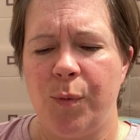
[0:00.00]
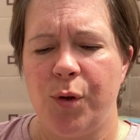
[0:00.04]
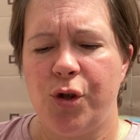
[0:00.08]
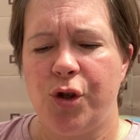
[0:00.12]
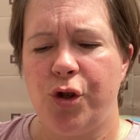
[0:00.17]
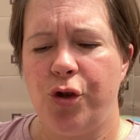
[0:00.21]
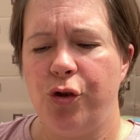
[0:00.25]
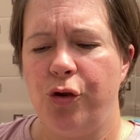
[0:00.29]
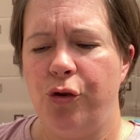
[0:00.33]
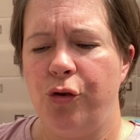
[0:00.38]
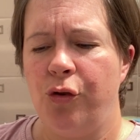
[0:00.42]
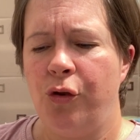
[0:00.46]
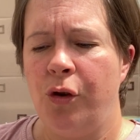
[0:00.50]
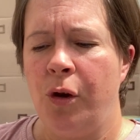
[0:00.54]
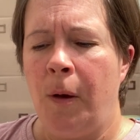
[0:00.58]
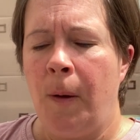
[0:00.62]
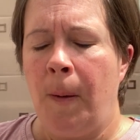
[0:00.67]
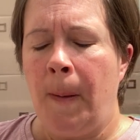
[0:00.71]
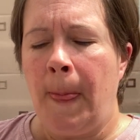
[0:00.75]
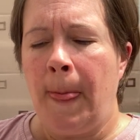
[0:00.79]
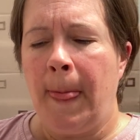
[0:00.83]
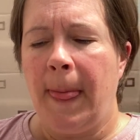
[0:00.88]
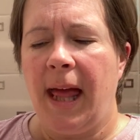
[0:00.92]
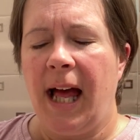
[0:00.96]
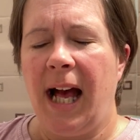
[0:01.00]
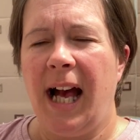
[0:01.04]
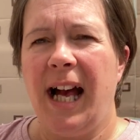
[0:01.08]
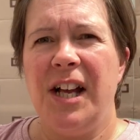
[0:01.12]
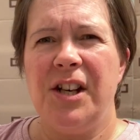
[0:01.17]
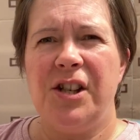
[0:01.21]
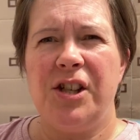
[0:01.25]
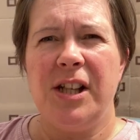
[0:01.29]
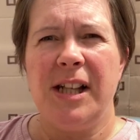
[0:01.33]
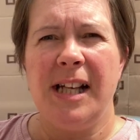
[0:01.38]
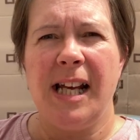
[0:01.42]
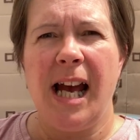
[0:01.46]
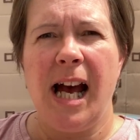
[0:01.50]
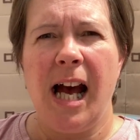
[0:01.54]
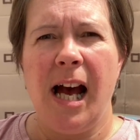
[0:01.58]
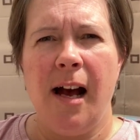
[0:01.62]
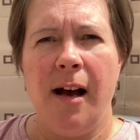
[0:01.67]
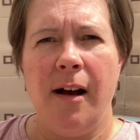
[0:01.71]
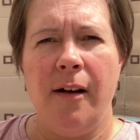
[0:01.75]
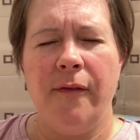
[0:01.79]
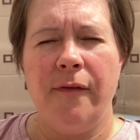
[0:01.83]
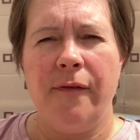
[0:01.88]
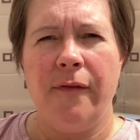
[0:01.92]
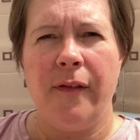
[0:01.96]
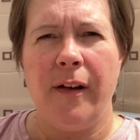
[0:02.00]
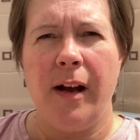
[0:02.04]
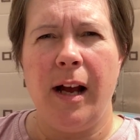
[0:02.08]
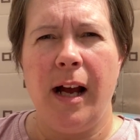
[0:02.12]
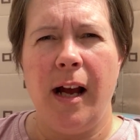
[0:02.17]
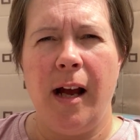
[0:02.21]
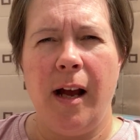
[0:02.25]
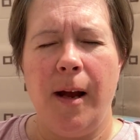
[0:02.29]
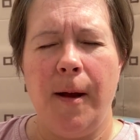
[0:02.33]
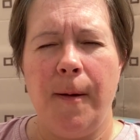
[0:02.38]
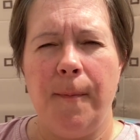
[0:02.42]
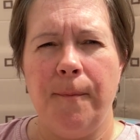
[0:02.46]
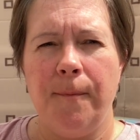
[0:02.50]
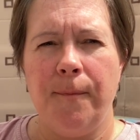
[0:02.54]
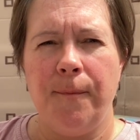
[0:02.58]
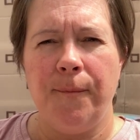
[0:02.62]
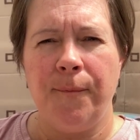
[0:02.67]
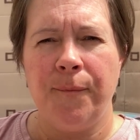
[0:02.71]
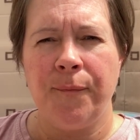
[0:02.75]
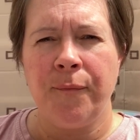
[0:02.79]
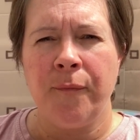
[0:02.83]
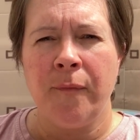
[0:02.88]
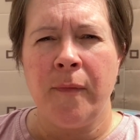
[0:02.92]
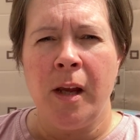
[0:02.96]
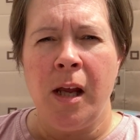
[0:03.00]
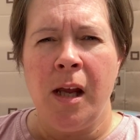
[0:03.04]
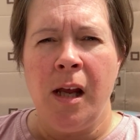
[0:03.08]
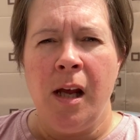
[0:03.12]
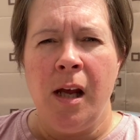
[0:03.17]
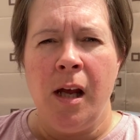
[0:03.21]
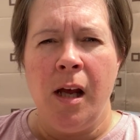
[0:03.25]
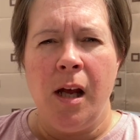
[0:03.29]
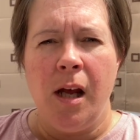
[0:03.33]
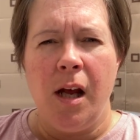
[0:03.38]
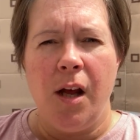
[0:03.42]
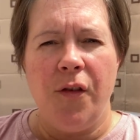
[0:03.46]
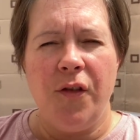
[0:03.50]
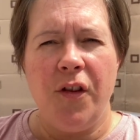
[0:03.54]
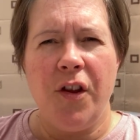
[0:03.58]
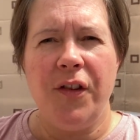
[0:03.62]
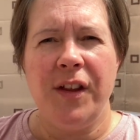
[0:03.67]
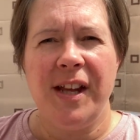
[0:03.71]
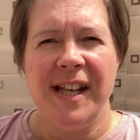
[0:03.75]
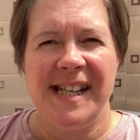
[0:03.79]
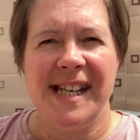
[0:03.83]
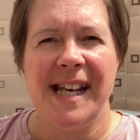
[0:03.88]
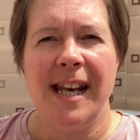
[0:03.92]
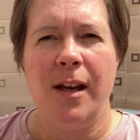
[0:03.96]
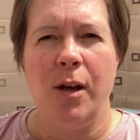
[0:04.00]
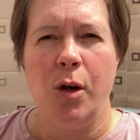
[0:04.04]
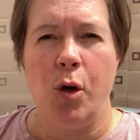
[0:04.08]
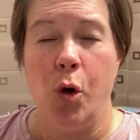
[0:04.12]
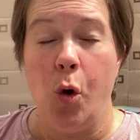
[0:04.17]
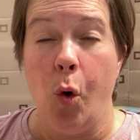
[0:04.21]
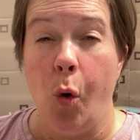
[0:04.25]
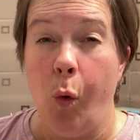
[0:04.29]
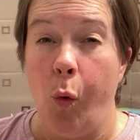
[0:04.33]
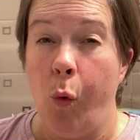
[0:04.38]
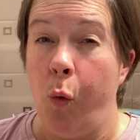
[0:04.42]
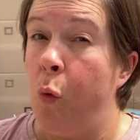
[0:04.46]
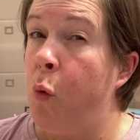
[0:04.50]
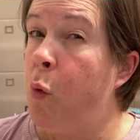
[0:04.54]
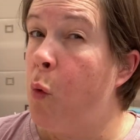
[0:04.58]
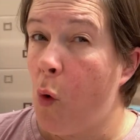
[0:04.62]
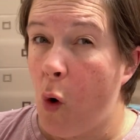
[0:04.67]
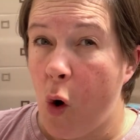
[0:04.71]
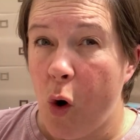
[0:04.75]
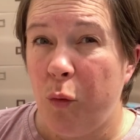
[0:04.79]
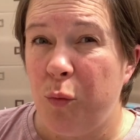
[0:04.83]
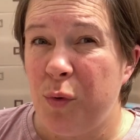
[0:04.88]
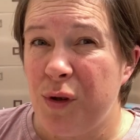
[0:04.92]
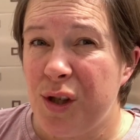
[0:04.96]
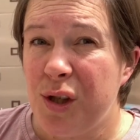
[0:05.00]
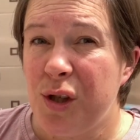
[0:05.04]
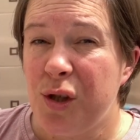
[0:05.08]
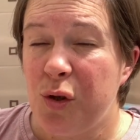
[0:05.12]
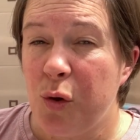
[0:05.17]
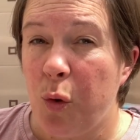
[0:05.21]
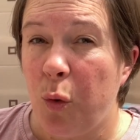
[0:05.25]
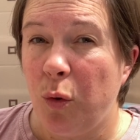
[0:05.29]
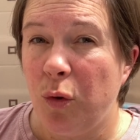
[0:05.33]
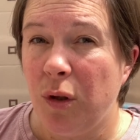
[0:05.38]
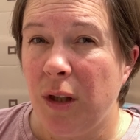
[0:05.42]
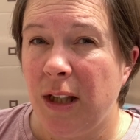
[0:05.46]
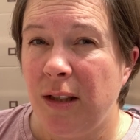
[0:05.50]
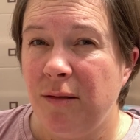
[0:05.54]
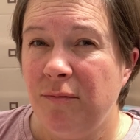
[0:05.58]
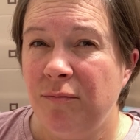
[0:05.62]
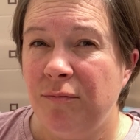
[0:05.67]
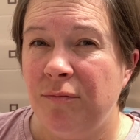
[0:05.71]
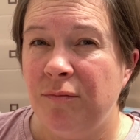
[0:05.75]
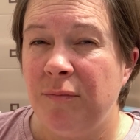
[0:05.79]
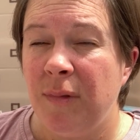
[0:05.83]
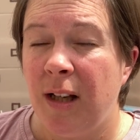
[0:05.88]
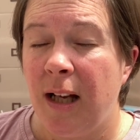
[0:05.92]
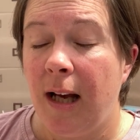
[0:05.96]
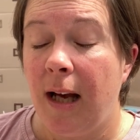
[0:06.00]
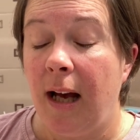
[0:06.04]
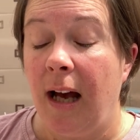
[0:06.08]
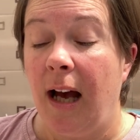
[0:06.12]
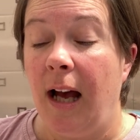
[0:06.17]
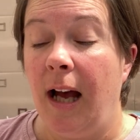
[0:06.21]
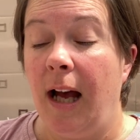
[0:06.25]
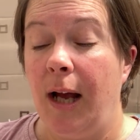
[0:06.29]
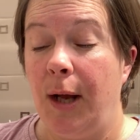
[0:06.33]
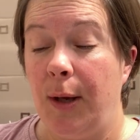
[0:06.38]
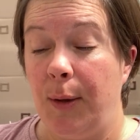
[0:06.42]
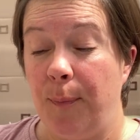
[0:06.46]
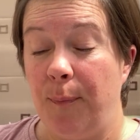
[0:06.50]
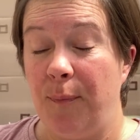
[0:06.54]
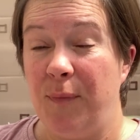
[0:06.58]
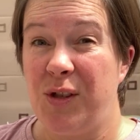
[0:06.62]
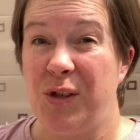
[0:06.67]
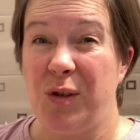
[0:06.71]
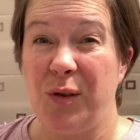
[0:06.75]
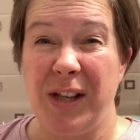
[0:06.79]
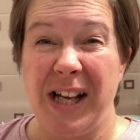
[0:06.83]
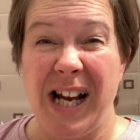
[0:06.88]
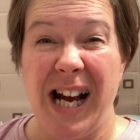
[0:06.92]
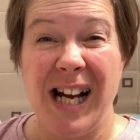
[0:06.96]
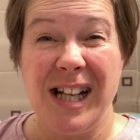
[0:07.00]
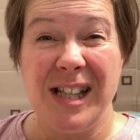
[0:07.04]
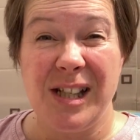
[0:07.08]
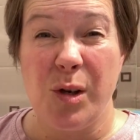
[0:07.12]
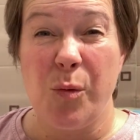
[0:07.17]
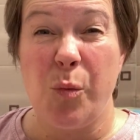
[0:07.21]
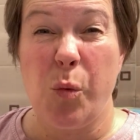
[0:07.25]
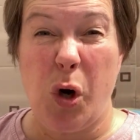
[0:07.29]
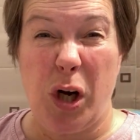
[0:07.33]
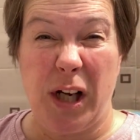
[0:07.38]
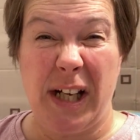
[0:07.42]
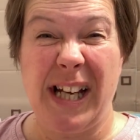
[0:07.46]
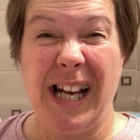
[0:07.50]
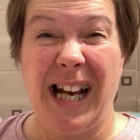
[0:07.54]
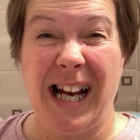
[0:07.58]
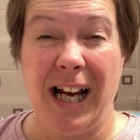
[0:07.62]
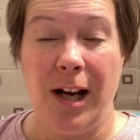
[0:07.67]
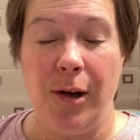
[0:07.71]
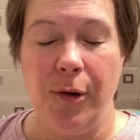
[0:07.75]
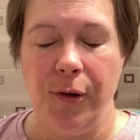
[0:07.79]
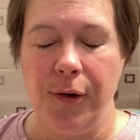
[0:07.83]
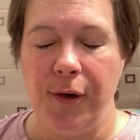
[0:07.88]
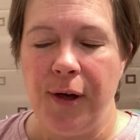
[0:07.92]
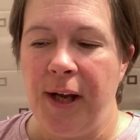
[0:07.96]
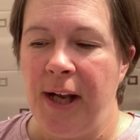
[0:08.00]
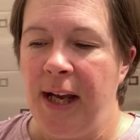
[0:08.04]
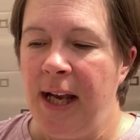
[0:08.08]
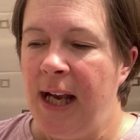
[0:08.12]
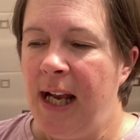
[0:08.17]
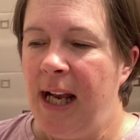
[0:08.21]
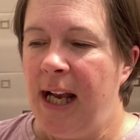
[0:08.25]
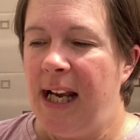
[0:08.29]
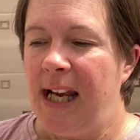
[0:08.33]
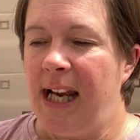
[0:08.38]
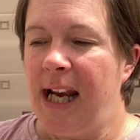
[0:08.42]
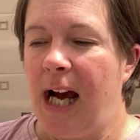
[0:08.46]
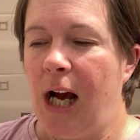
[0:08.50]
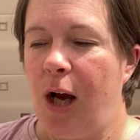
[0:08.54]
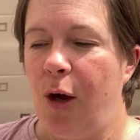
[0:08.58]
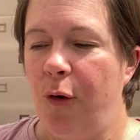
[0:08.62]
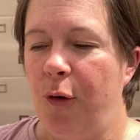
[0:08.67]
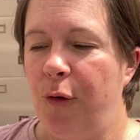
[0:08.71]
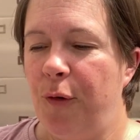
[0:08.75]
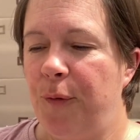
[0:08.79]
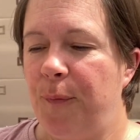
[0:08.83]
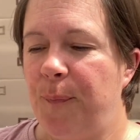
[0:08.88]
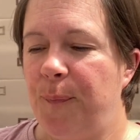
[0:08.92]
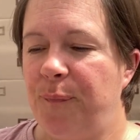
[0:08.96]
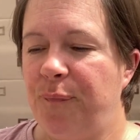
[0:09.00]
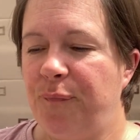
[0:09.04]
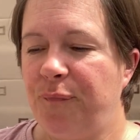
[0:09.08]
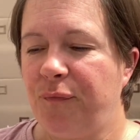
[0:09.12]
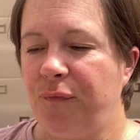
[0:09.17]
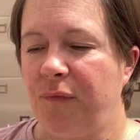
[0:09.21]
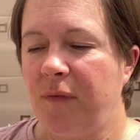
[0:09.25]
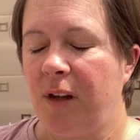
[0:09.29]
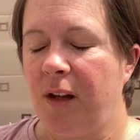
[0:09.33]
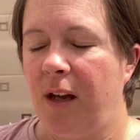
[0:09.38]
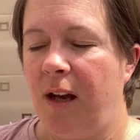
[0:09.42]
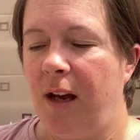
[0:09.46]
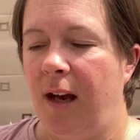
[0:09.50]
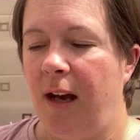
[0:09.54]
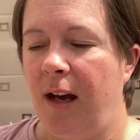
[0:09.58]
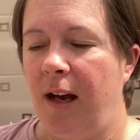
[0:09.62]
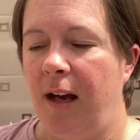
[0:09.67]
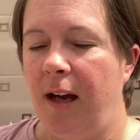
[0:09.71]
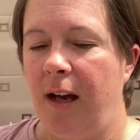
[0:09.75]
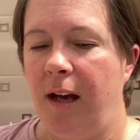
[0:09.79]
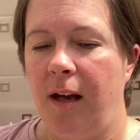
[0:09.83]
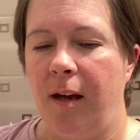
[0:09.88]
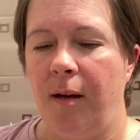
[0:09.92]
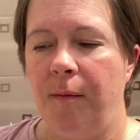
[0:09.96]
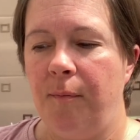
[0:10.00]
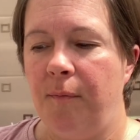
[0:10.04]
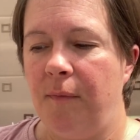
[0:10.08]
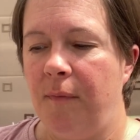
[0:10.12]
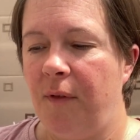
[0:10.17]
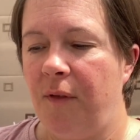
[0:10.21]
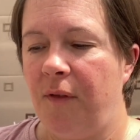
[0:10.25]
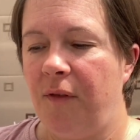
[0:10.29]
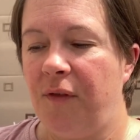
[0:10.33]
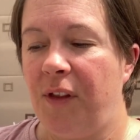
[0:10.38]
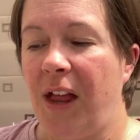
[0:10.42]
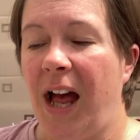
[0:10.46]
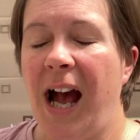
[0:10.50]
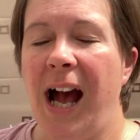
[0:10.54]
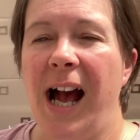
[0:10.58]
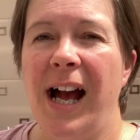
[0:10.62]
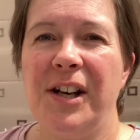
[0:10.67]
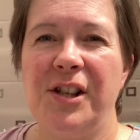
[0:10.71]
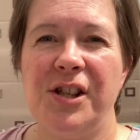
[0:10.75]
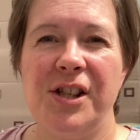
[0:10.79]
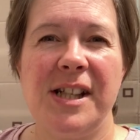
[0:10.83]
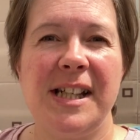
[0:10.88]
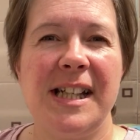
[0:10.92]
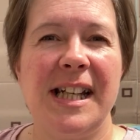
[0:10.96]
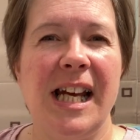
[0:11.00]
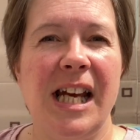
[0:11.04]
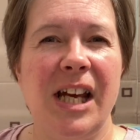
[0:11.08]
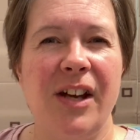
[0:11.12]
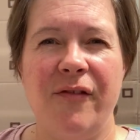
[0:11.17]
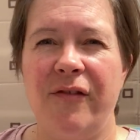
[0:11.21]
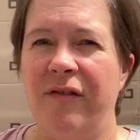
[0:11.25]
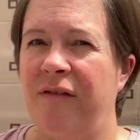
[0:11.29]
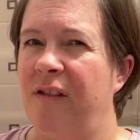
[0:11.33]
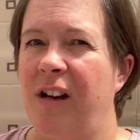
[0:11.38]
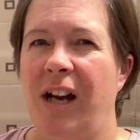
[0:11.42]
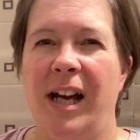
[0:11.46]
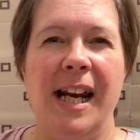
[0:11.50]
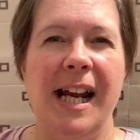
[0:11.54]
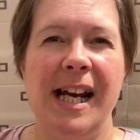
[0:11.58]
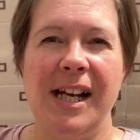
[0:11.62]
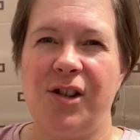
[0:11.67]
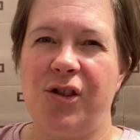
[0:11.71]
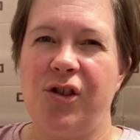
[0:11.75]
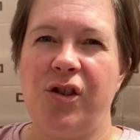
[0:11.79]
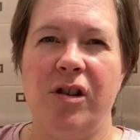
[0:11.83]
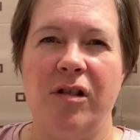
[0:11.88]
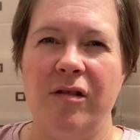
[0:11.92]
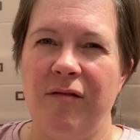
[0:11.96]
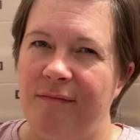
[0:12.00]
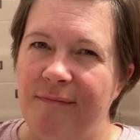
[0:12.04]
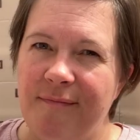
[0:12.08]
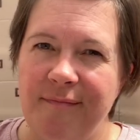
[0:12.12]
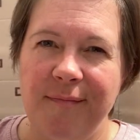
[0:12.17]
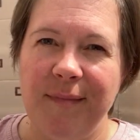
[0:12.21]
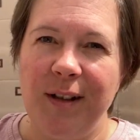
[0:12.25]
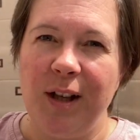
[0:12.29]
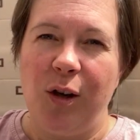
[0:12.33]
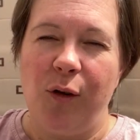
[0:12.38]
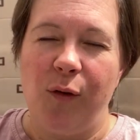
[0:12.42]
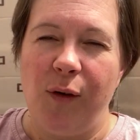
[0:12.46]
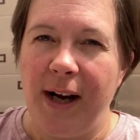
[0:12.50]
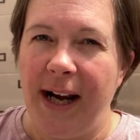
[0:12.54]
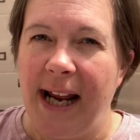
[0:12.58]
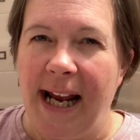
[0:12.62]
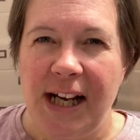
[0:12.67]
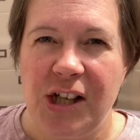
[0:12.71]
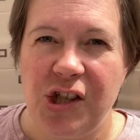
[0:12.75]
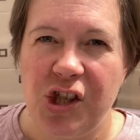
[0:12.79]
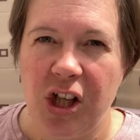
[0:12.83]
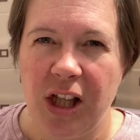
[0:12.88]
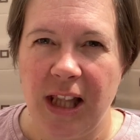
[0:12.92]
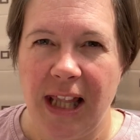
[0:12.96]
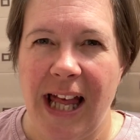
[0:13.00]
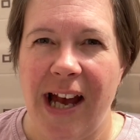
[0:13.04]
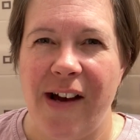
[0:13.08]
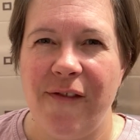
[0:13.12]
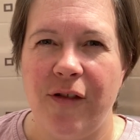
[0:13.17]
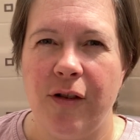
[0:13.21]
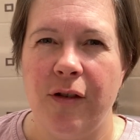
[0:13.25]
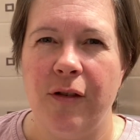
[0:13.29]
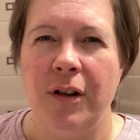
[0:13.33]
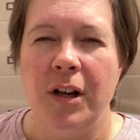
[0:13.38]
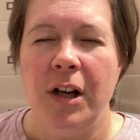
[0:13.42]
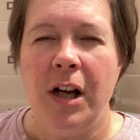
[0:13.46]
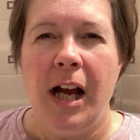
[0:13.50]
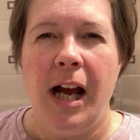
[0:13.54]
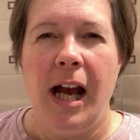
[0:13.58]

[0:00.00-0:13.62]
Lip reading: to actually have that they didn't know what was stolen, so they had to work it out. Now that just gave an extra, you know, an extra level